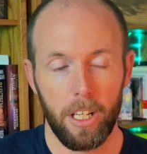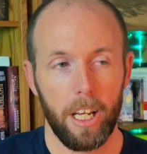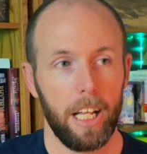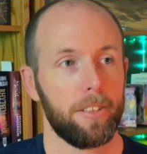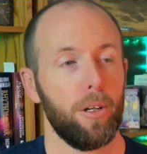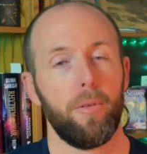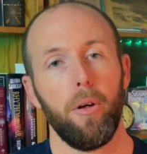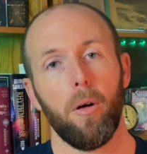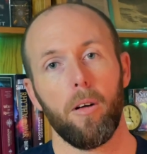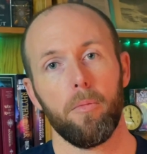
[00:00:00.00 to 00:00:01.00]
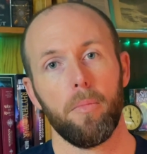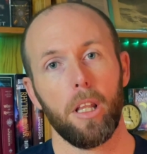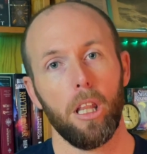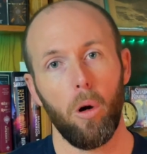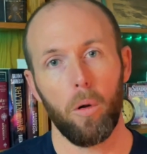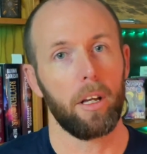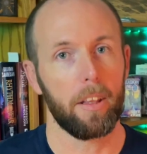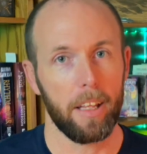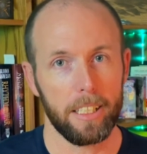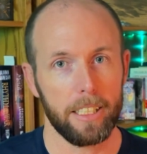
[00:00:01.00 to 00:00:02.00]
And so if you are loaning
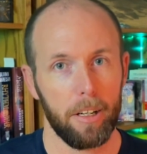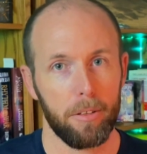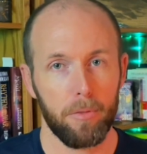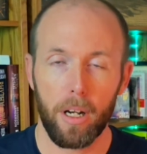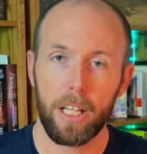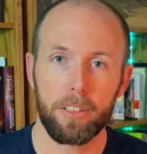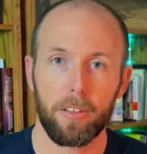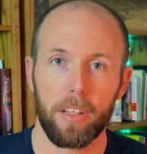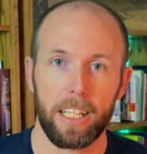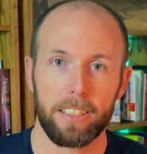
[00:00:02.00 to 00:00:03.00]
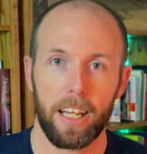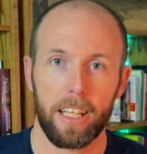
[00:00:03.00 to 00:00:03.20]
things out to friends or things like